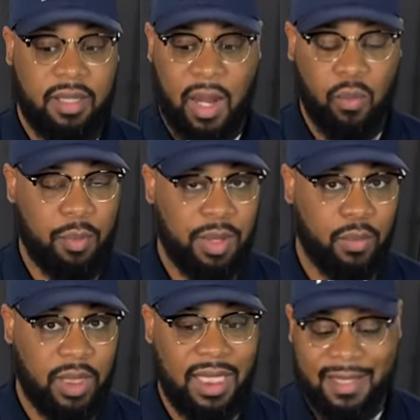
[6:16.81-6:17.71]
that will be
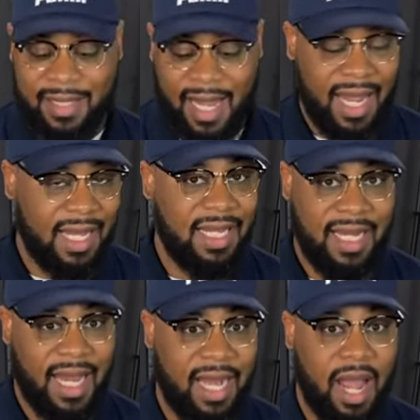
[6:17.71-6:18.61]
released any
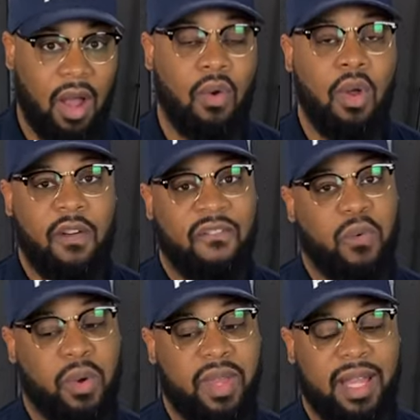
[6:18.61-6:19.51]
day now
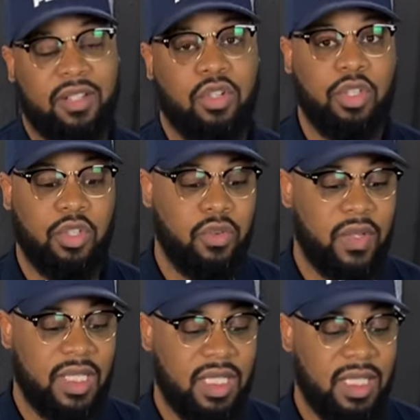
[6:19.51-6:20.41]
for that. That's called
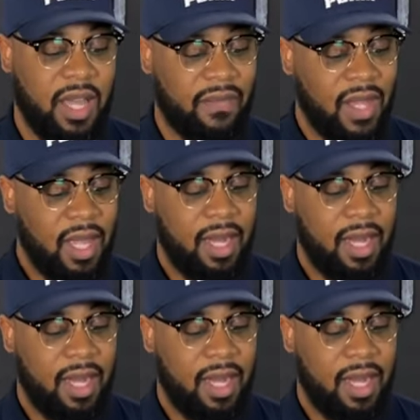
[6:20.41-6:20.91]
UV DTF.